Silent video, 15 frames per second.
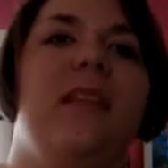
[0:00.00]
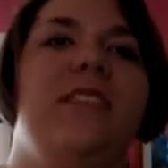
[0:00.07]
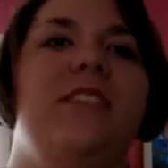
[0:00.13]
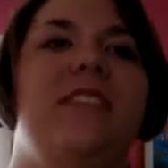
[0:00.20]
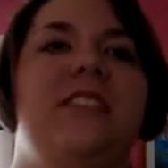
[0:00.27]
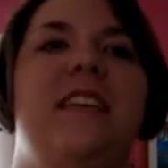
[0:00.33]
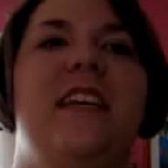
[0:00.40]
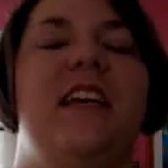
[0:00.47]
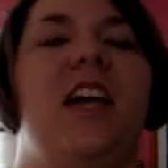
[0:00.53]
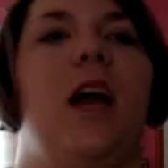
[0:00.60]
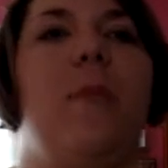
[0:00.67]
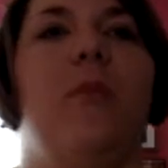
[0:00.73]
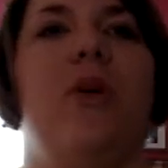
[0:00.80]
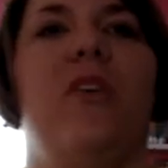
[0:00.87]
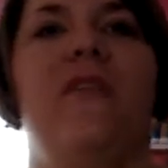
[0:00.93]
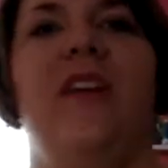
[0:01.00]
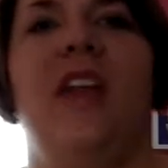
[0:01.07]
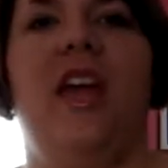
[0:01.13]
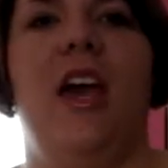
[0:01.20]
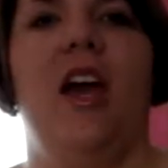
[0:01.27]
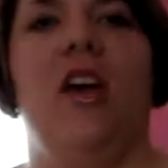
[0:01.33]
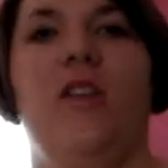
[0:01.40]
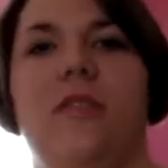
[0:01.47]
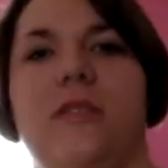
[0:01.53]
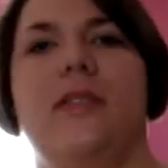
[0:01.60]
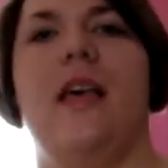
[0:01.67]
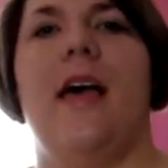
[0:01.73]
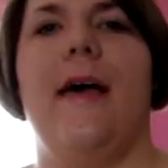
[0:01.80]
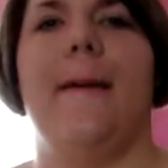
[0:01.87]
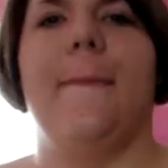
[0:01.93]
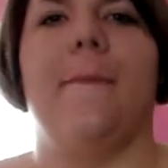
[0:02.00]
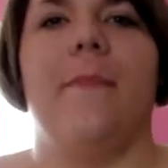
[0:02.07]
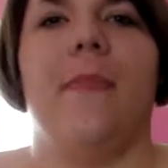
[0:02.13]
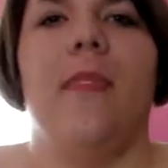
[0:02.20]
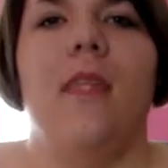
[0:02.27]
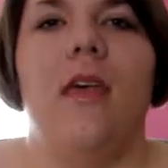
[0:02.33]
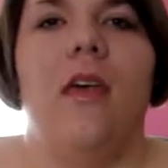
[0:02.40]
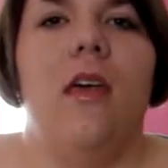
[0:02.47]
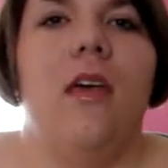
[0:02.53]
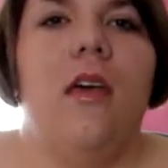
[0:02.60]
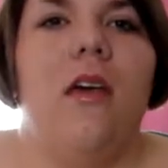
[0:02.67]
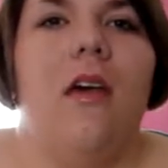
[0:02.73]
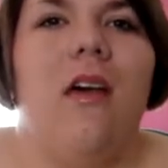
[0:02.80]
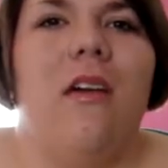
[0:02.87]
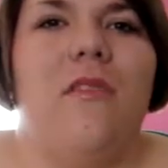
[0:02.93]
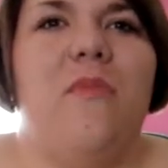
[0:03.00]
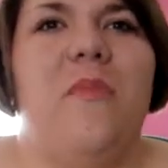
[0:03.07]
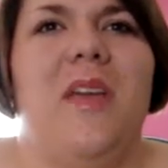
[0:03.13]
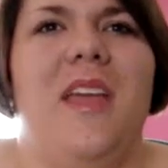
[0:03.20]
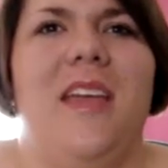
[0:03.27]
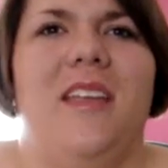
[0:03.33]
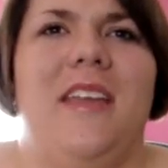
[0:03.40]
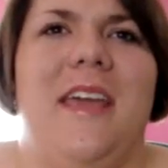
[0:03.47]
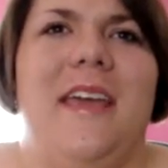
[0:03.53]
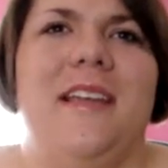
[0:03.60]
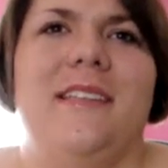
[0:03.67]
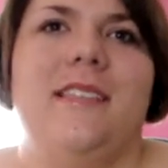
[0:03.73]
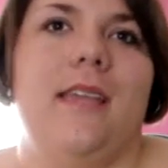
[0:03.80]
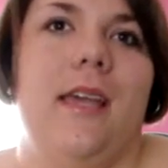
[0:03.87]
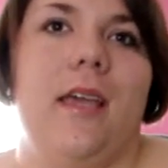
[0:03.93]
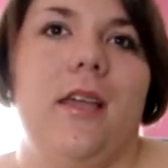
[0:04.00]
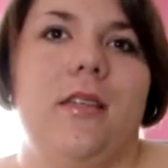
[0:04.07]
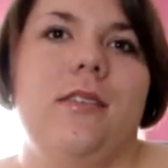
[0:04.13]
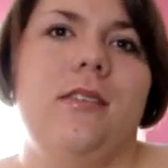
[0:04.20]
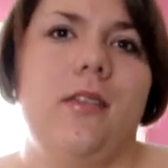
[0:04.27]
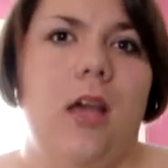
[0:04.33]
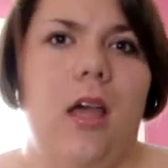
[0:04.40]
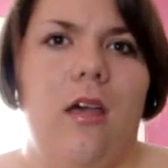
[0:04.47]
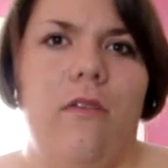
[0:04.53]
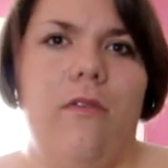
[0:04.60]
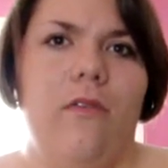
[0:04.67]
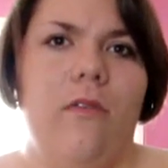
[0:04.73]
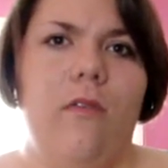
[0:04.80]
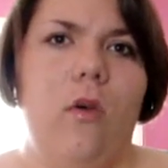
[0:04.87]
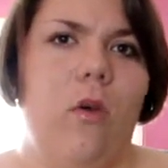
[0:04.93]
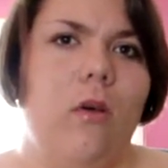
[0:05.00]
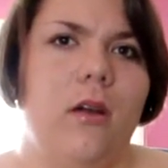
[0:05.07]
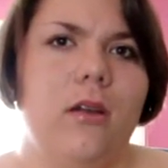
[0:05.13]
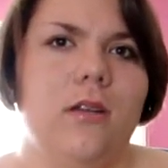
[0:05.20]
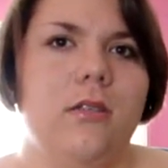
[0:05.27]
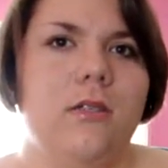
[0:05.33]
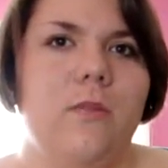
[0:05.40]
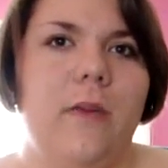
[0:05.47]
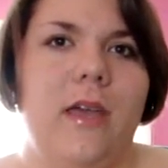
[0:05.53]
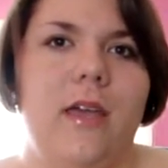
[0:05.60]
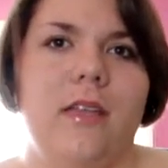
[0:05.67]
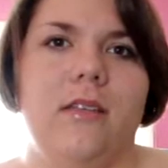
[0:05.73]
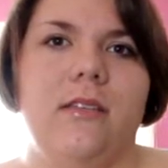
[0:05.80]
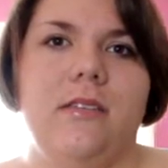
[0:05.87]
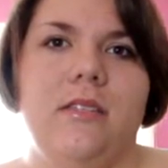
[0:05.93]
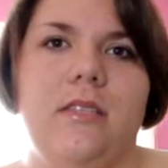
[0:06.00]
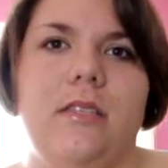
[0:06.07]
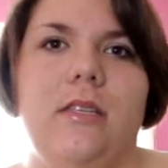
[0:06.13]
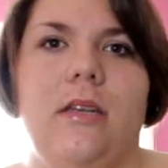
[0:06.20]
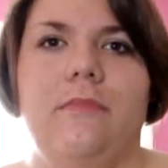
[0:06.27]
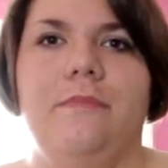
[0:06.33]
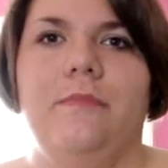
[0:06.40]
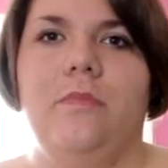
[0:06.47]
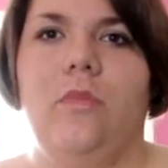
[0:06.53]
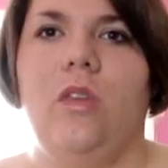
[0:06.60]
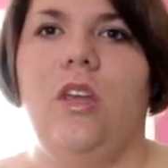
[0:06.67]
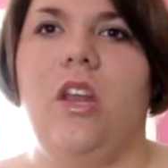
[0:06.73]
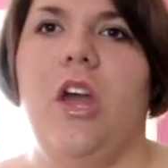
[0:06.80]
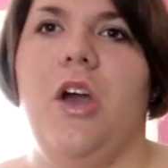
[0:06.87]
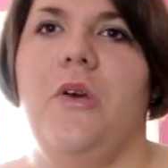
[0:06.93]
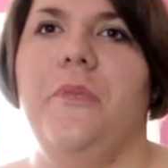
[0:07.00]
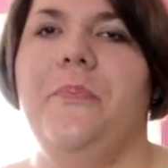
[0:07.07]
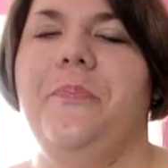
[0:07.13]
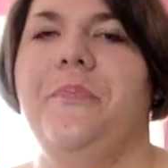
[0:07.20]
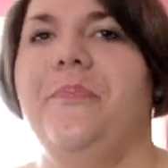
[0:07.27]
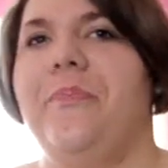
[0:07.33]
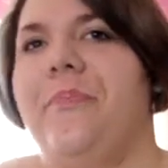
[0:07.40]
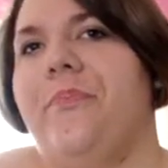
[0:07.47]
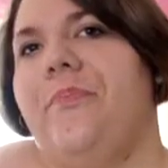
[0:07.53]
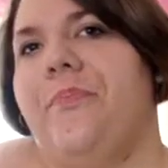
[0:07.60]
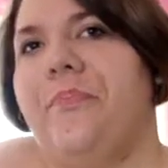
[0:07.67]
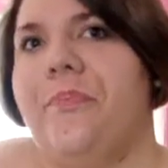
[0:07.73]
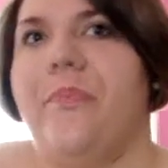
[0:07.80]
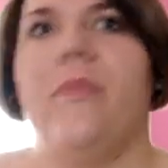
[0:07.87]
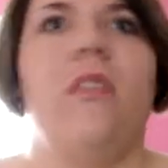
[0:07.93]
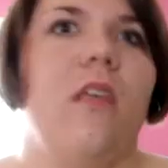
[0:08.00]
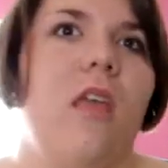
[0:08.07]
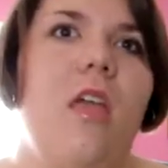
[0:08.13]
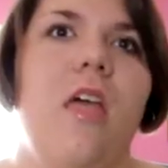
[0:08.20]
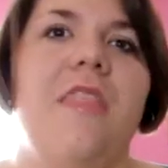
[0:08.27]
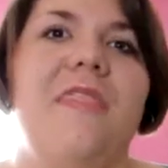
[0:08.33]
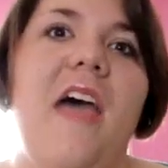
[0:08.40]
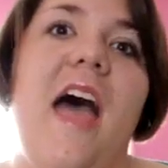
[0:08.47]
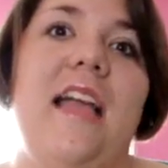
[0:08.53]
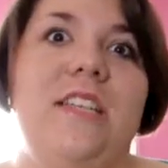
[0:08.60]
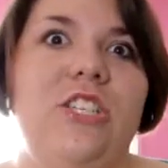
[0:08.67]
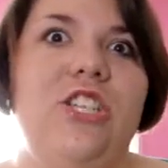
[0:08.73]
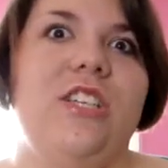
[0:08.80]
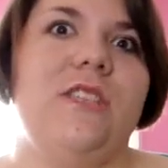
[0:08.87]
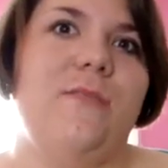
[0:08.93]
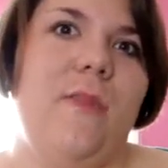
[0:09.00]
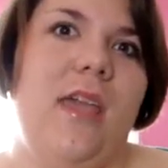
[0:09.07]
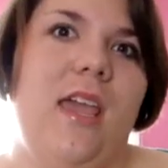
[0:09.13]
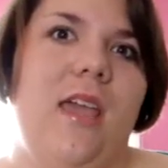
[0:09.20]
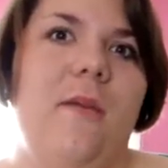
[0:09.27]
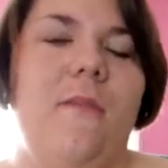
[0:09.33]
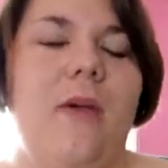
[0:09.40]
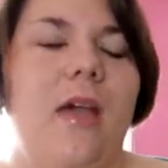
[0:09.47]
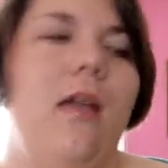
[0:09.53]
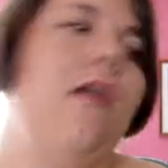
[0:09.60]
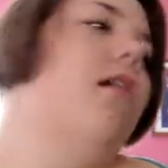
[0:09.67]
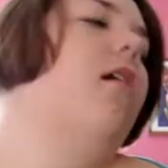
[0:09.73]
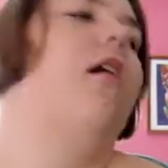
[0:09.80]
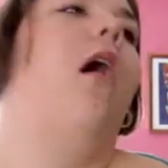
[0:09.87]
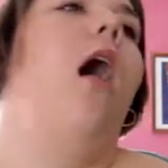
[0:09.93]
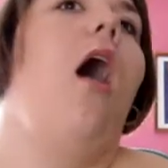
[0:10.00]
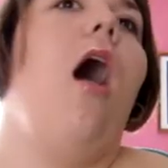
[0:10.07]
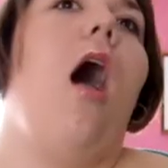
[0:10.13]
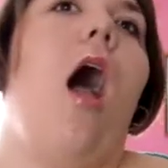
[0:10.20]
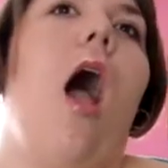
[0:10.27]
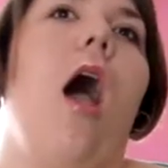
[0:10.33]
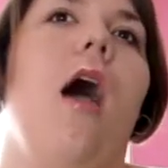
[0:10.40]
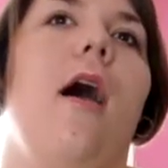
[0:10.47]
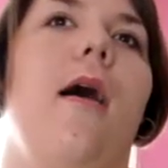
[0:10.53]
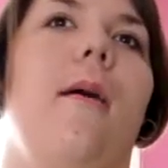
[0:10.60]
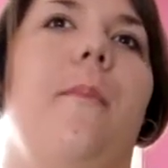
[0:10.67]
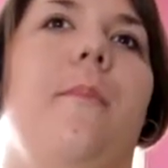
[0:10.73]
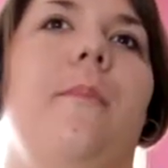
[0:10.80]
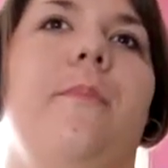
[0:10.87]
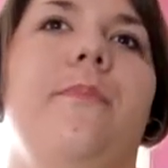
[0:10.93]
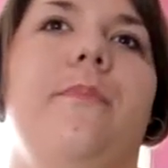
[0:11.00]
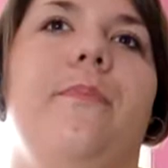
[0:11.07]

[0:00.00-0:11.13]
Just did a couple of videos, me dancing and stuff, of course, because, you know, that's just me, but, I'm